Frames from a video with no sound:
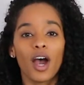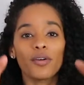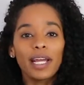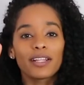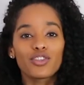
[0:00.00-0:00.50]

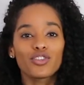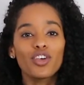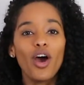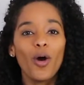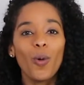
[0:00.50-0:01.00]
All right,
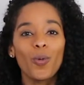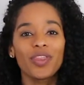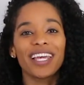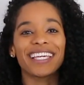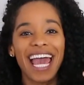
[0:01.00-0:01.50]
so
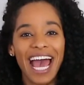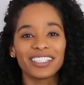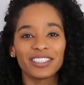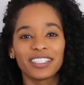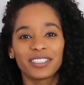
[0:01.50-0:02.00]
the
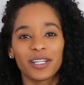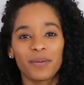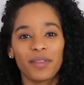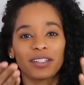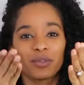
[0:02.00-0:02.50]
cash
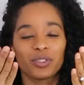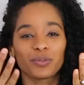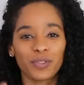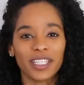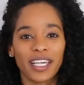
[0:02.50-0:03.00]
system, that's what
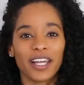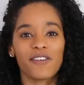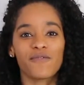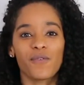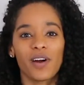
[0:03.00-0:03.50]
you're really
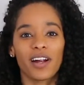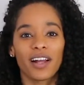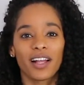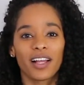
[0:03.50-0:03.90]
here for.